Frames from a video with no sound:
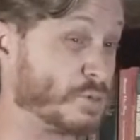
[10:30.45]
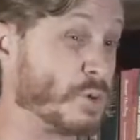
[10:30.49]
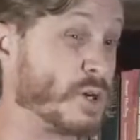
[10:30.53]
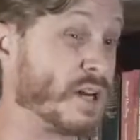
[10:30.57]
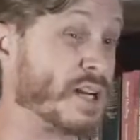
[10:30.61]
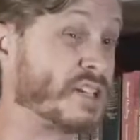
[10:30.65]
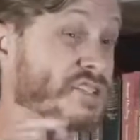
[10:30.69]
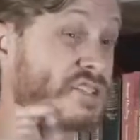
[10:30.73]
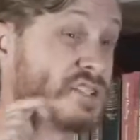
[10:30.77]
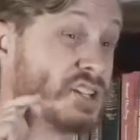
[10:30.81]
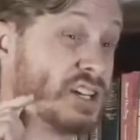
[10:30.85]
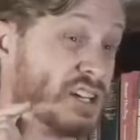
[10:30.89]
We're
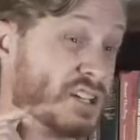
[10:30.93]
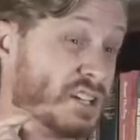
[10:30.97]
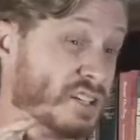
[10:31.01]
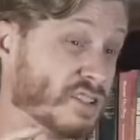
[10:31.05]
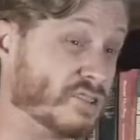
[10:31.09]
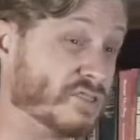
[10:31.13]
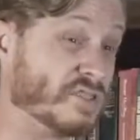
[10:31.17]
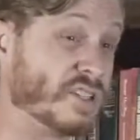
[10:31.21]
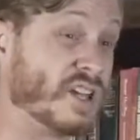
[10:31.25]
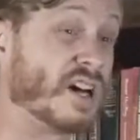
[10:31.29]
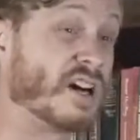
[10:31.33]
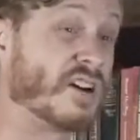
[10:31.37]
actually going
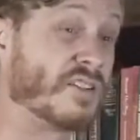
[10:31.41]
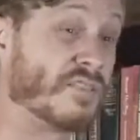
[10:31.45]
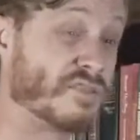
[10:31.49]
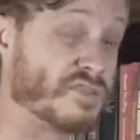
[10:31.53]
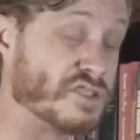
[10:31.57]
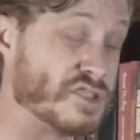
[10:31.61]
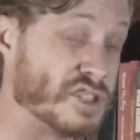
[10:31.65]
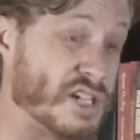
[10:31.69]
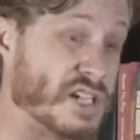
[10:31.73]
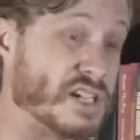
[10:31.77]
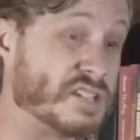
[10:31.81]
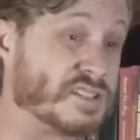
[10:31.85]
to love
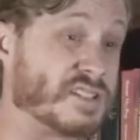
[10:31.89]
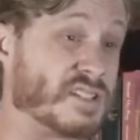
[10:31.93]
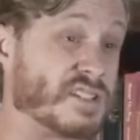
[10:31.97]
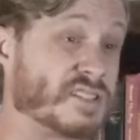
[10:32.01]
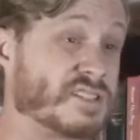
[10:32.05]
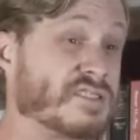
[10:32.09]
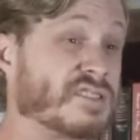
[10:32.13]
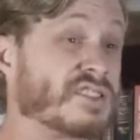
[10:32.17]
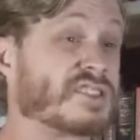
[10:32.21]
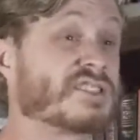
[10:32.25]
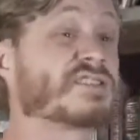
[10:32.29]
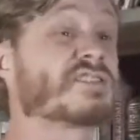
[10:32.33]

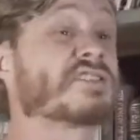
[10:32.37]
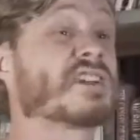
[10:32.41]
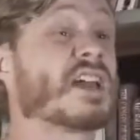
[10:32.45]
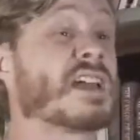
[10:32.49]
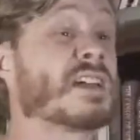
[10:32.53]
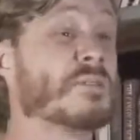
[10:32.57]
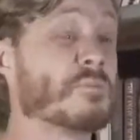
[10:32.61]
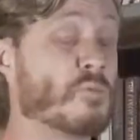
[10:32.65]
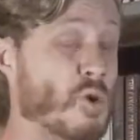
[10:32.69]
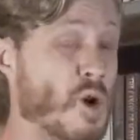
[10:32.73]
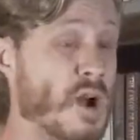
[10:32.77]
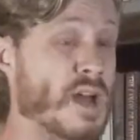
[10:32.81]
Jesus the
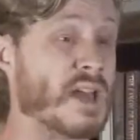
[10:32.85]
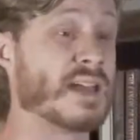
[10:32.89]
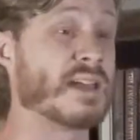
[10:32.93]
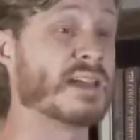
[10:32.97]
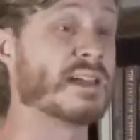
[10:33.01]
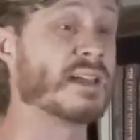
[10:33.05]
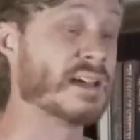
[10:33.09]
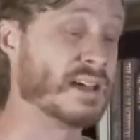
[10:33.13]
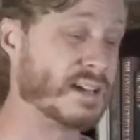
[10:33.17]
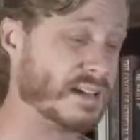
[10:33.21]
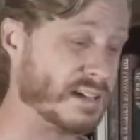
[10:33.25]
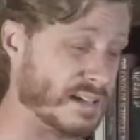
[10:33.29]
same
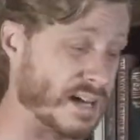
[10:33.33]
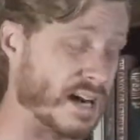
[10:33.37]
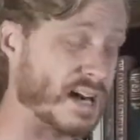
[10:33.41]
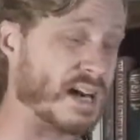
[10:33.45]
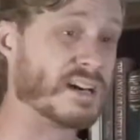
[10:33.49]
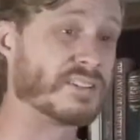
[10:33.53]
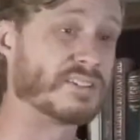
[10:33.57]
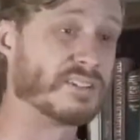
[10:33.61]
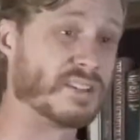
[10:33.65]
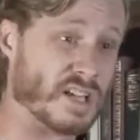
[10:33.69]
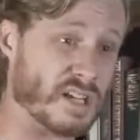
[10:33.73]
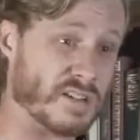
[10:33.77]
way
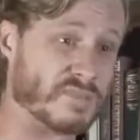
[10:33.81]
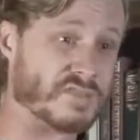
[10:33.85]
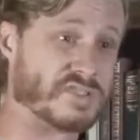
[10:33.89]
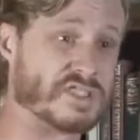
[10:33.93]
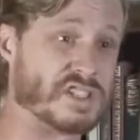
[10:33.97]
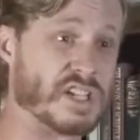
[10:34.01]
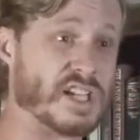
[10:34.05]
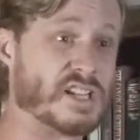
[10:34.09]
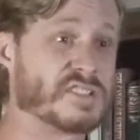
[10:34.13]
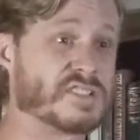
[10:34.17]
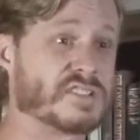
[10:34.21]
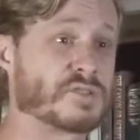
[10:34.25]
God loves
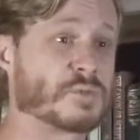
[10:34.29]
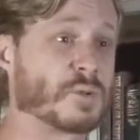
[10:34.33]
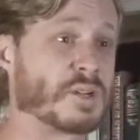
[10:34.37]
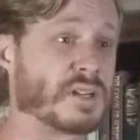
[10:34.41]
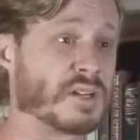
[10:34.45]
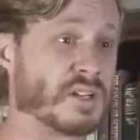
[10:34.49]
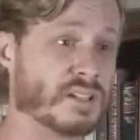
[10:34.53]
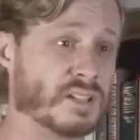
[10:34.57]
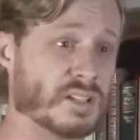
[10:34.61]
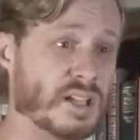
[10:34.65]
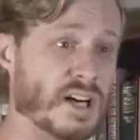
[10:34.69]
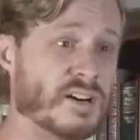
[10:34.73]
Jesus. We're
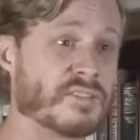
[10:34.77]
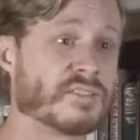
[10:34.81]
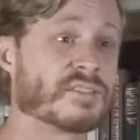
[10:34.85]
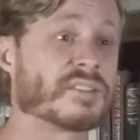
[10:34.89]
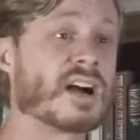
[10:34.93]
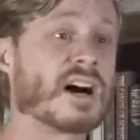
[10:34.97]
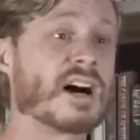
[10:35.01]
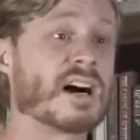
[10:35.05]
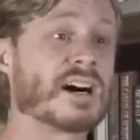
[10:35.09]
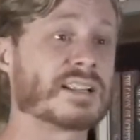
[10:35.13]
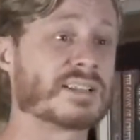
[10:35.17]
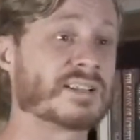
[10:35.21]
going to love
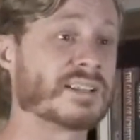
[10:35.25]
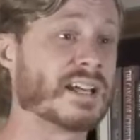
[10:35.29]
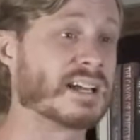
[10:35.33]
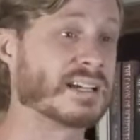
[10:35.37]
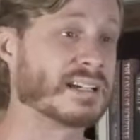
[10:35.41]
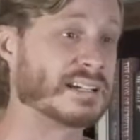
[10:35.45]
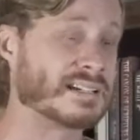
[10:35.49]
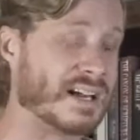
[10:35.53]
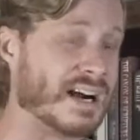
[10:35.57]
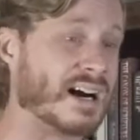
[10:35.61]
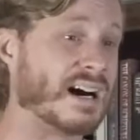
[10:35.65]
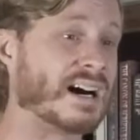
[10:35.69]
God
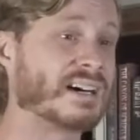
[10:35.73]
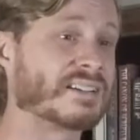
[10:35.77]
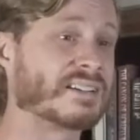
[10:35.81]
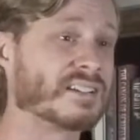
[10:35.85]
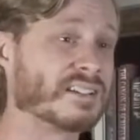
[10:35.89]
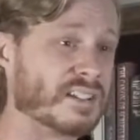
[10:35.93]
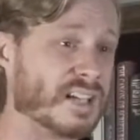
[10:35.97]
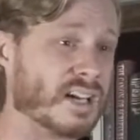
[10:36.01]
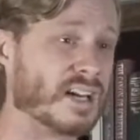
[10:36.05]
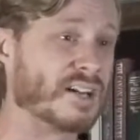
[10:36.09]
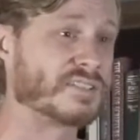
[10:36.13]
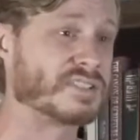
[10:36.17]
like God
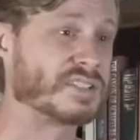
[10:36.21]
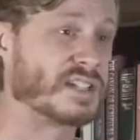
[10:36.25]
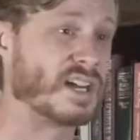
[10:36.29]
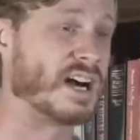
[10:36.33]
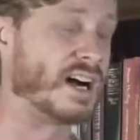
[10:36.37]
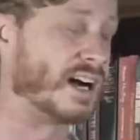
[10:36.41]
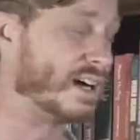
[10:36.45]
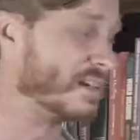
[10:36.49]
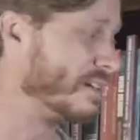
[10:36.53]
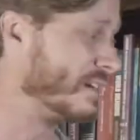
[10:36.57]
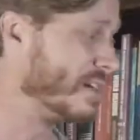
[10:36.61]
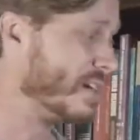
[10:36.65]
loves
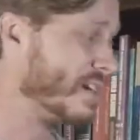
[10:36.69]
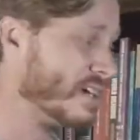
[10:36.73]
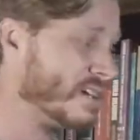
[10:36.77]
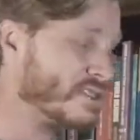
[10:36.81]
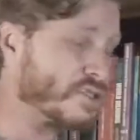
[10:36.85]
God.